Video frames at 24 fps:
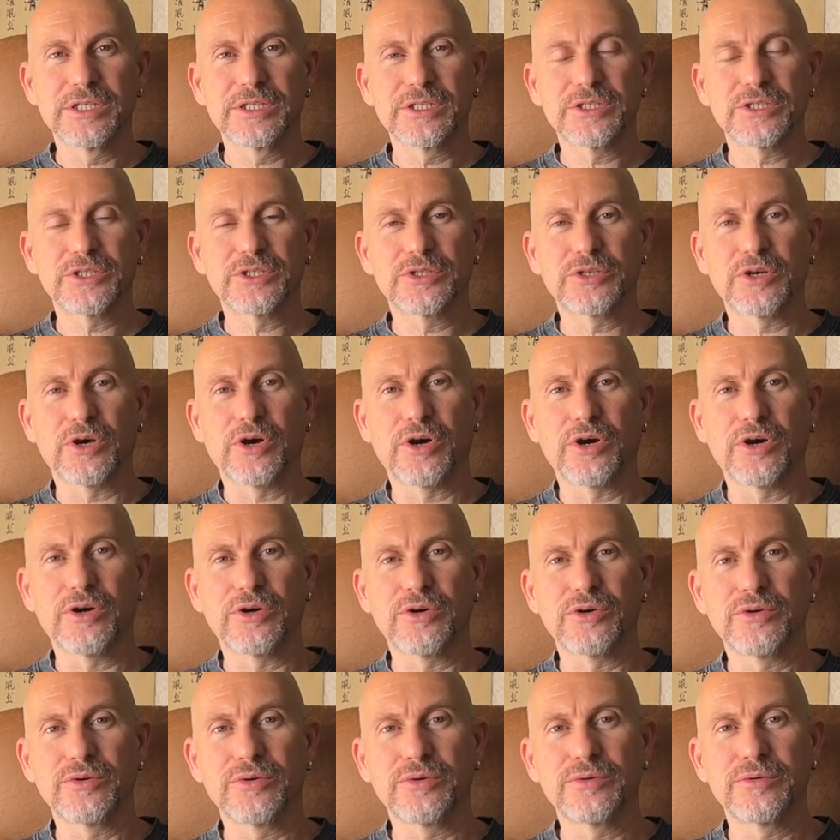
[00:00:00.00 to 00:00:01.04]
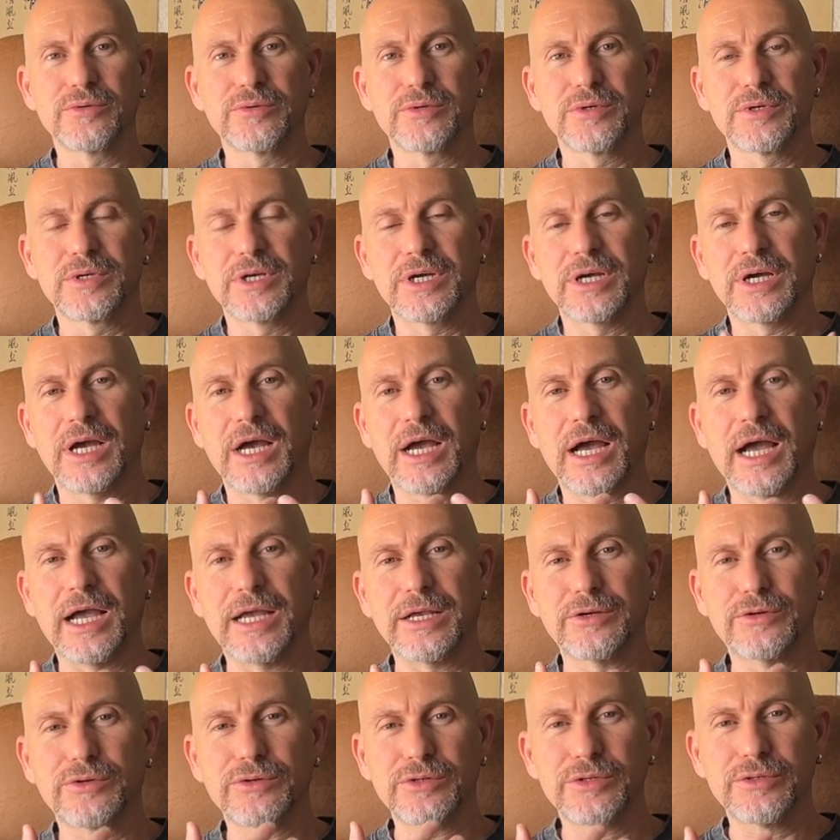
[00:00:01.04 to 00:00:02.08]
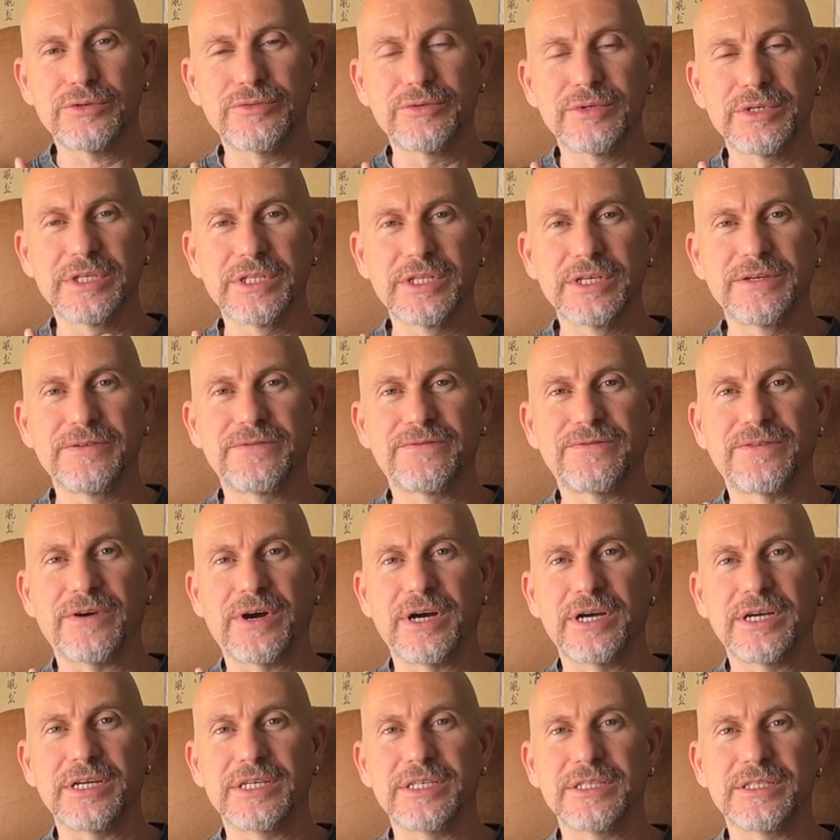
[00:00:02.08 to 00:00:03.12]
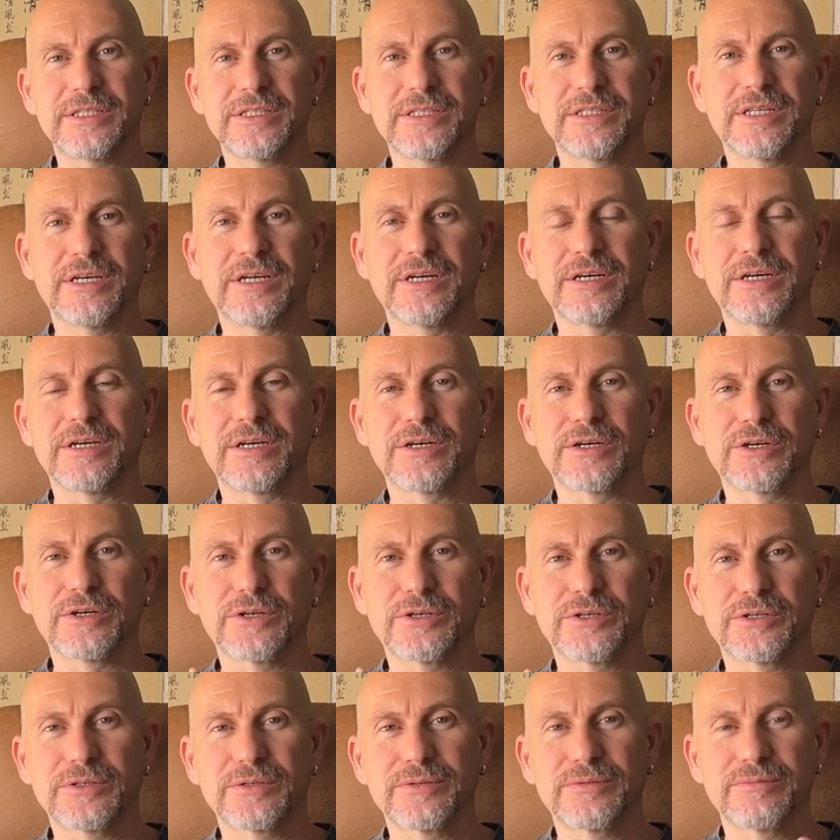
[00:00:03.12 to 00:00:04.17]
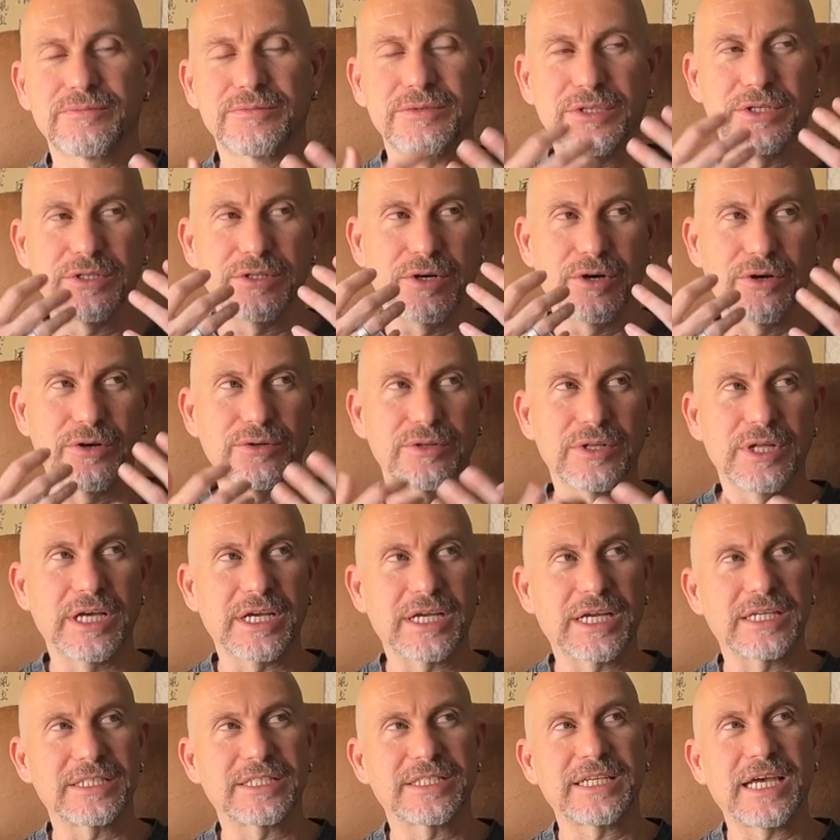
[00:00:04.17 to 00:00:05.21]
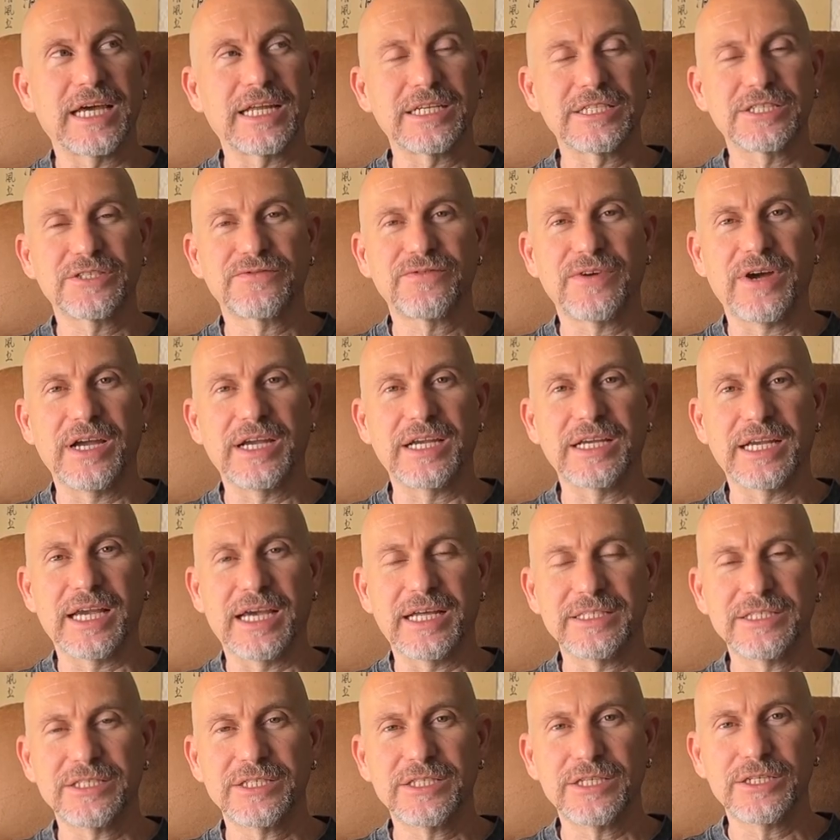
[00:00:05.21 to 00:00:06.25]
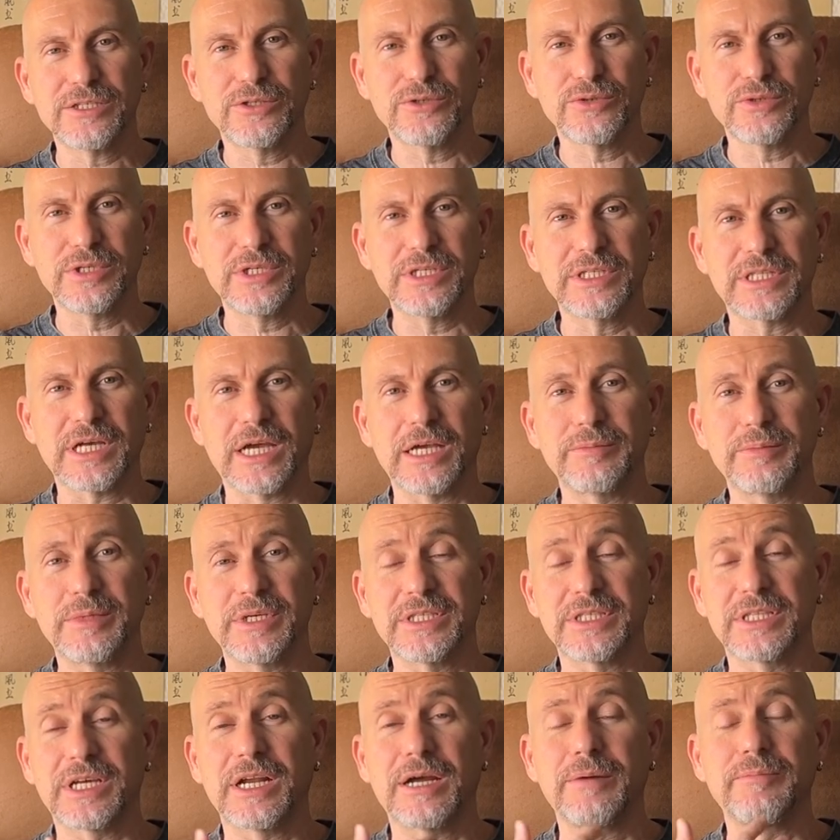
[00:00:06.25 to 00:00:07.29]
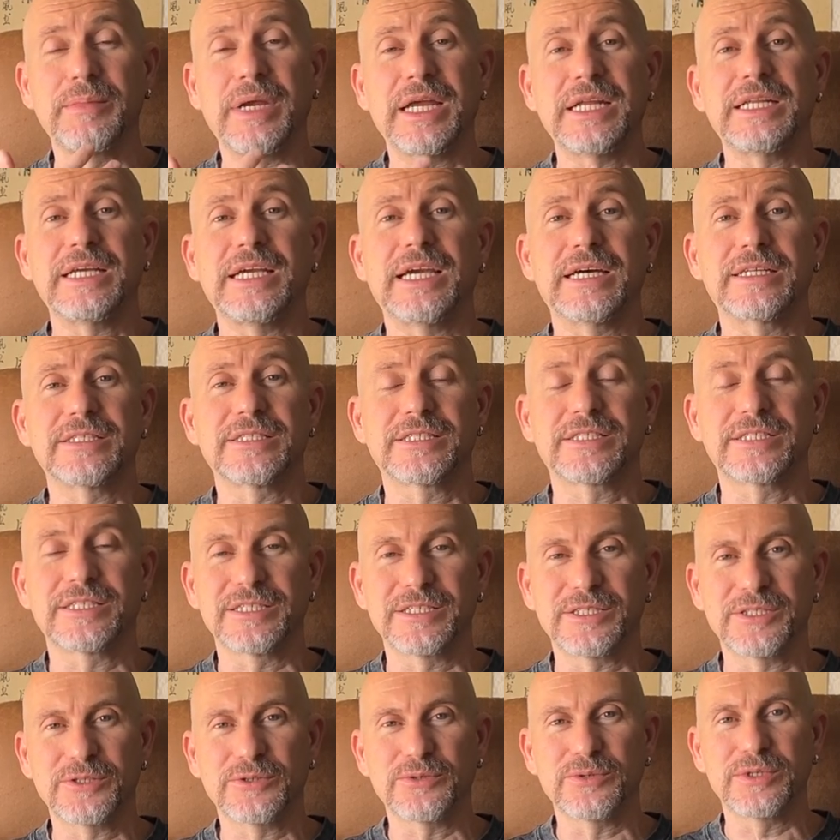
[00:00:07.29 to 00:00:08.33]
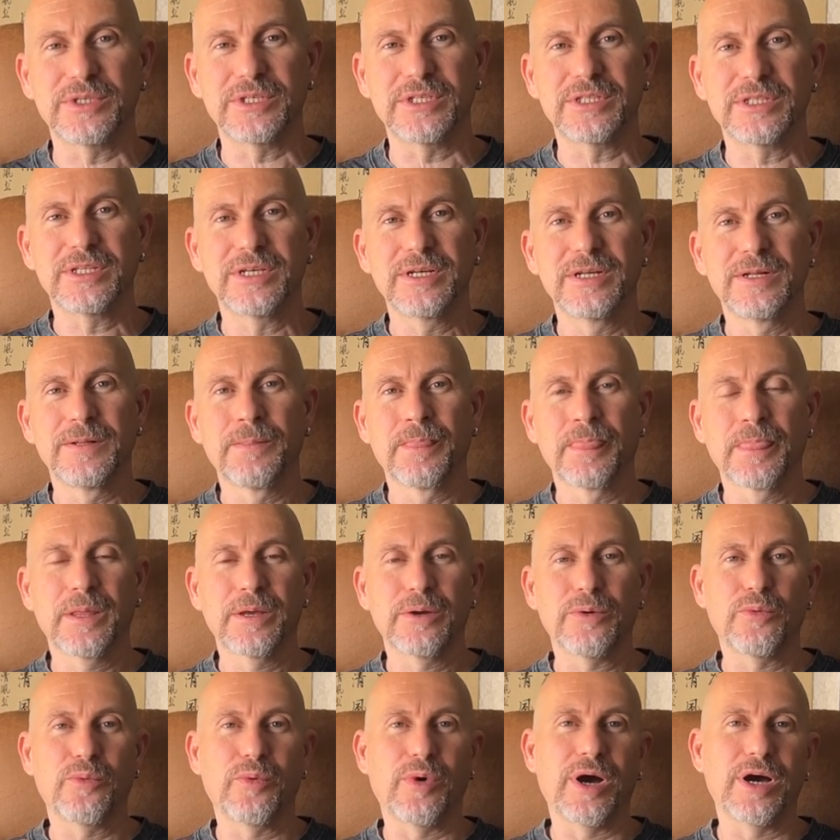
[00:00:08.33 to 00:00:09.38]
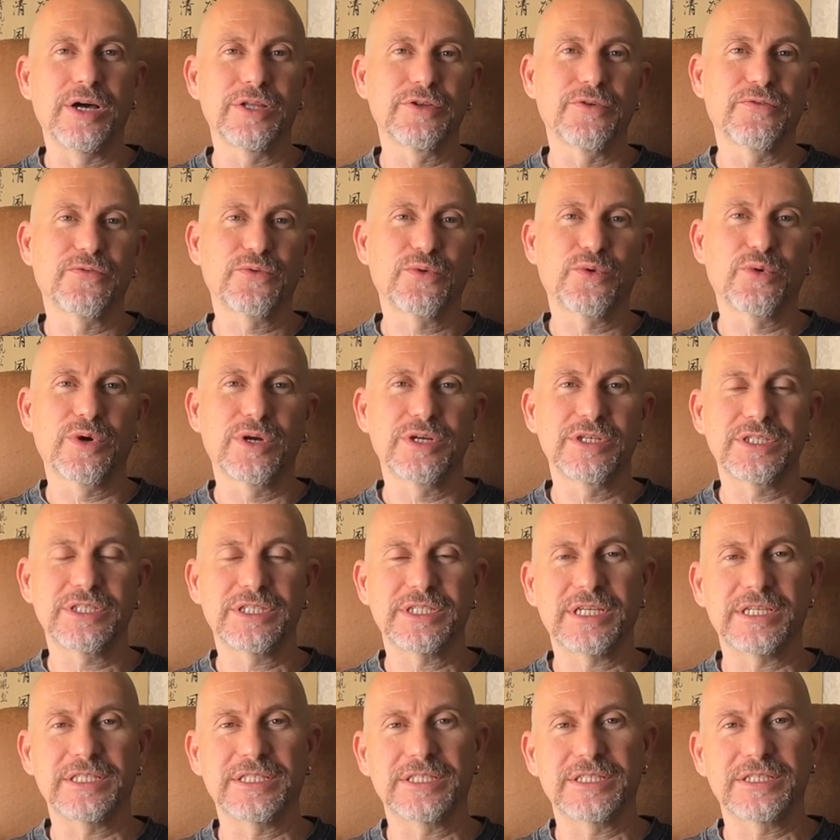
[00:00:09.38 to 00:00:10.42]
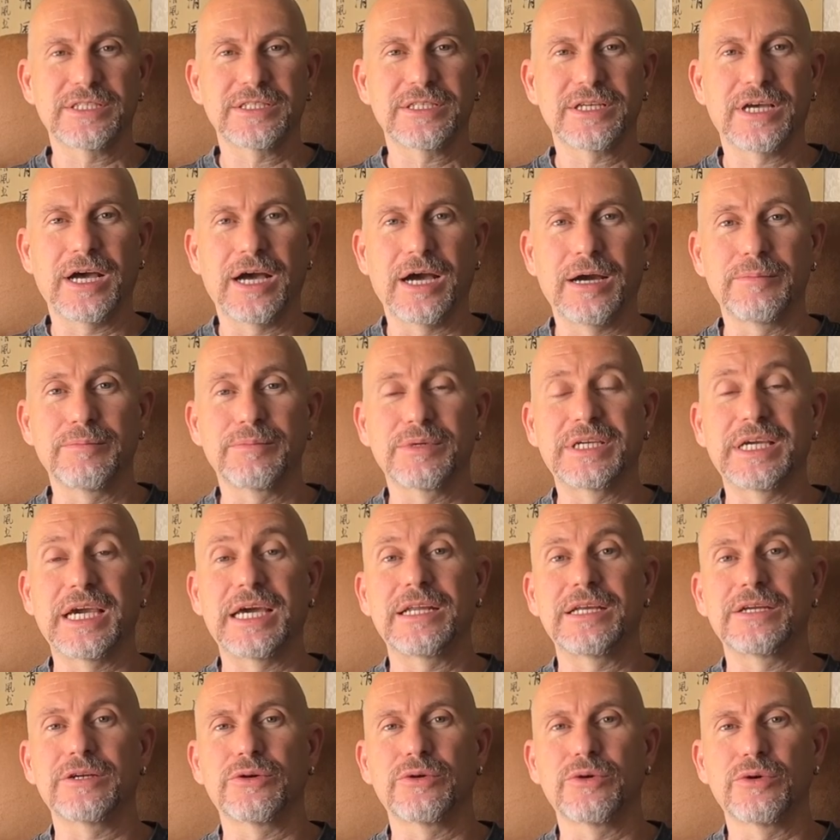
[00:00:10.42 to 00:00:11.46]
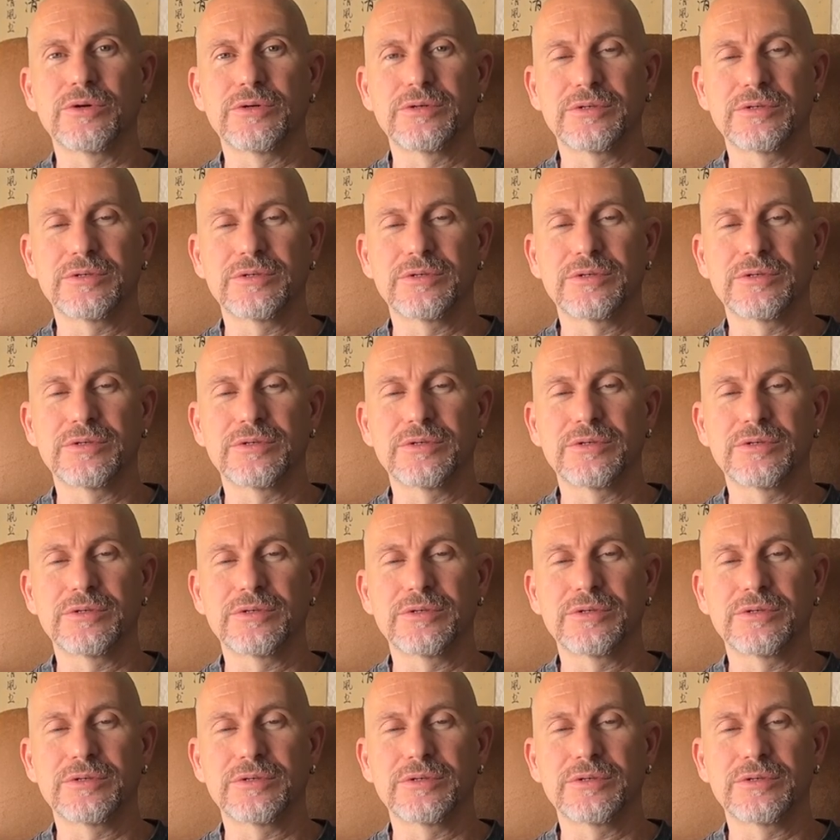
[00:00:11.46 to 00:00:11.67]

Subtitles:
So I couldn't really find, like a satisfying answer to it. I mean, there are many answers to it. One, of course, as I'm getting,